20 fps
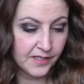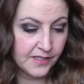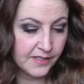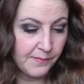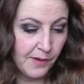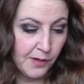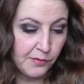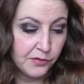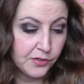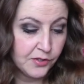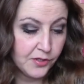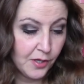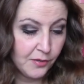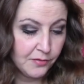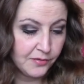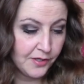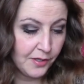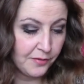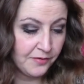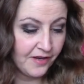Smells so,
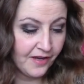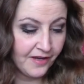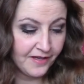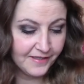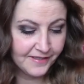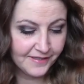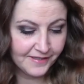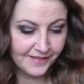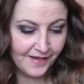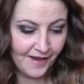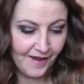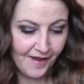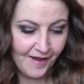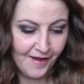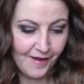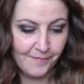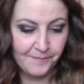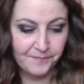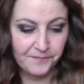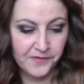so nice.
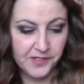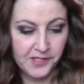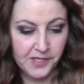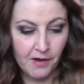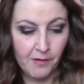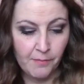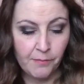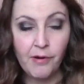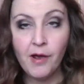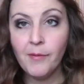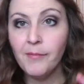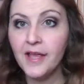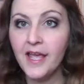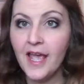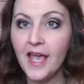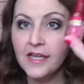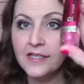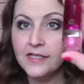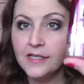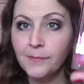So I'll probably
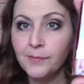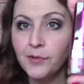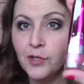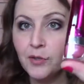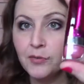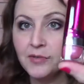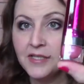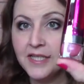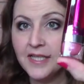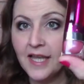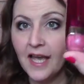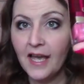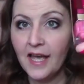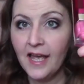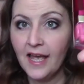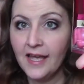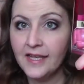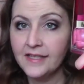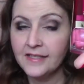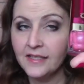end up using that
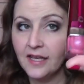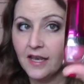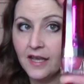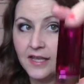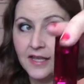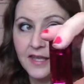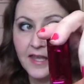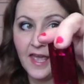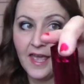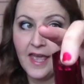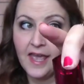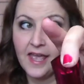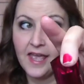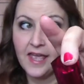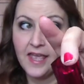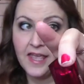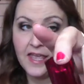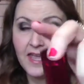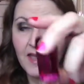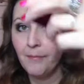as like
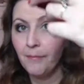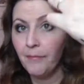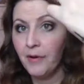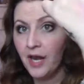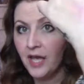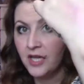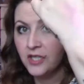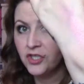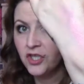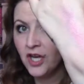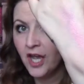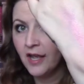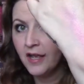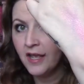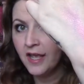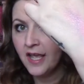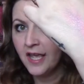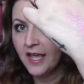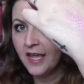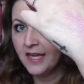a blusher
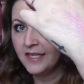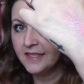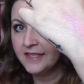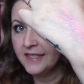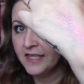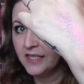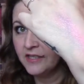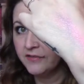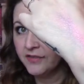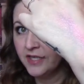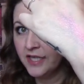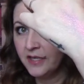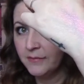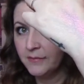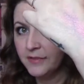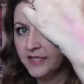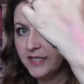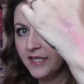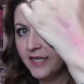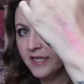instead of a
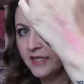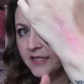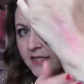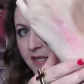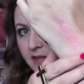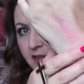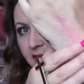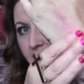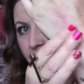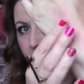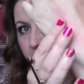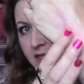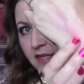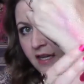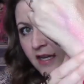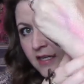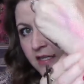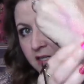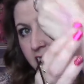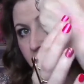lipstick, so I think it's
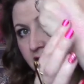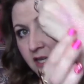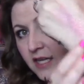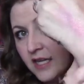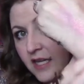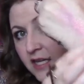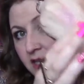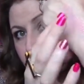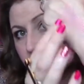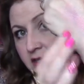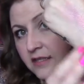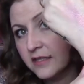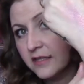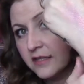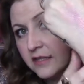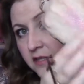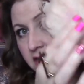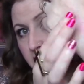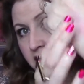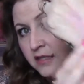kind of nice.
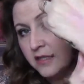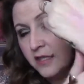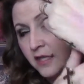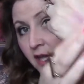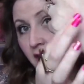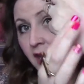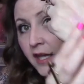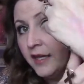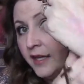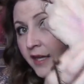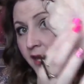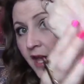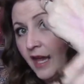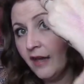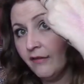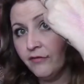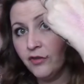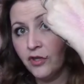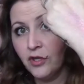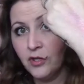And I have